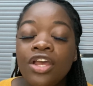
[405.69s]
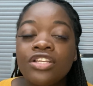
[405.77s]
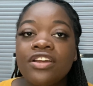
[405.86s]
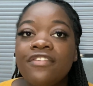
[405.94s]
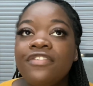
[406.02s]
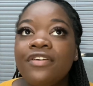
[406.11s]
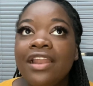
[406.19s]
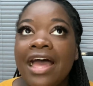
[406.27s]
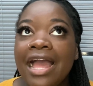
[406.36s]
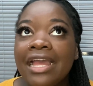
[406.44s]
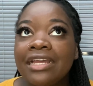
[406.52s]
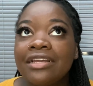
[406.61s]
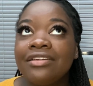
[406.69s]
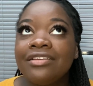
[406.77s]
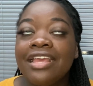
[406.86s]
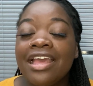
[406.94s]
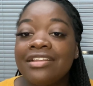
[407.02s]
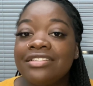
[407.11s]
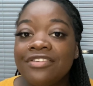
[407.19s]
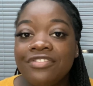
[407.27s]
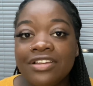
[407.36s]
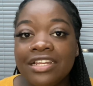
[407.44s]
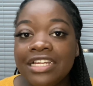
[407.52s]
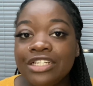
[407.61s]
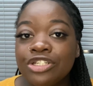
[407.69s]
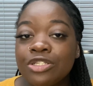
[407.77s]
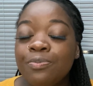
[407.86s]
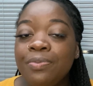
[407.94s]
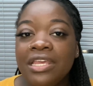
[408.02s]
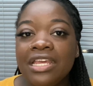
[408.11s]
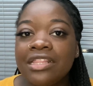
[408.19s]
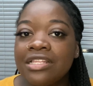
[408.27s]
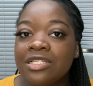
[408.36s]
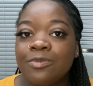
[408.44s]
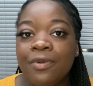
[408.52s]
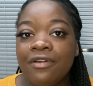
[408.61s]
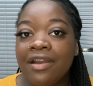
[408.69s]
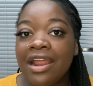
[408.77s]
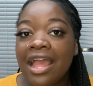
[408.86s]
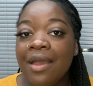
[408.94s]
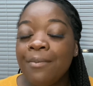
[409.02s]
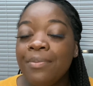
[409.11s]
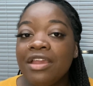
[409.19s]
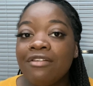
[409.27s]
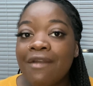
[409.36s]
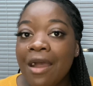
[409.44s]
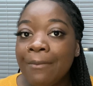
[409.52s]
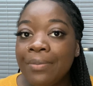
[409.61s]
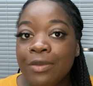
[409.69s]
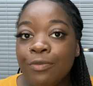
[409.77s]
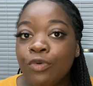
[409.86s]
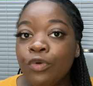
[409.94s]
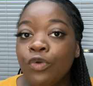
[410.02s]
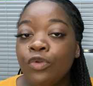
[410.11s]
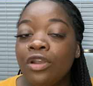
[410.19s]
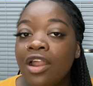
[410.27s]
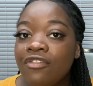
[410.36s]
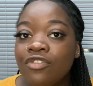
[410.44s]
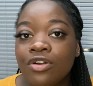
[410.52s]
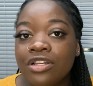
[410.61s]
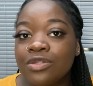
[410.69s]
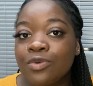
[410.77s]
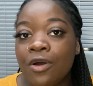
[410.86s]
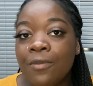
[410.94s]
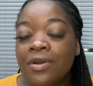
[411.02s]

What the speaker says: So I feel like, yeah, definitely just be in the spirit and be around people who love God as well,